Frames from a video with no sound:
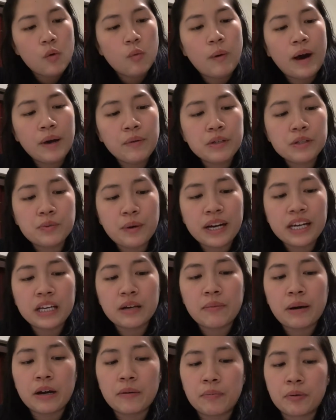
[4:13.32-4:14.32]
Why was writing
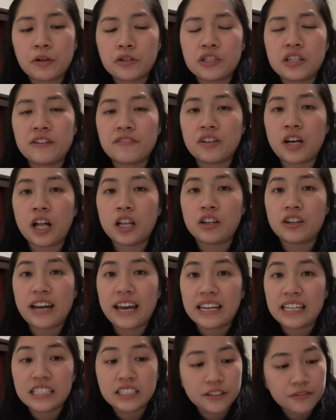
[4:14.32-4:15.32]
about a person of color
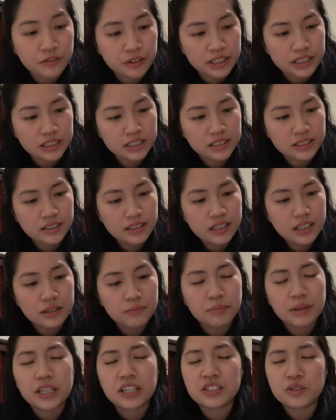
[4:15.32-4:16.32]
any different?
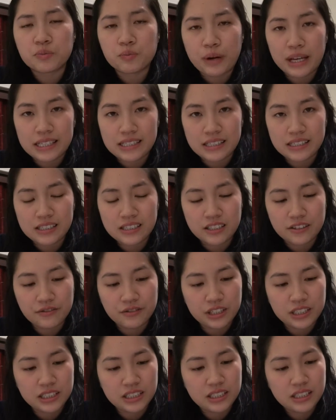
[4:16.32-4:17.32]
Because race is
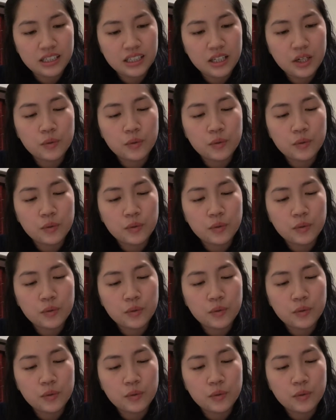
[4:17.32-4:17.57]
different.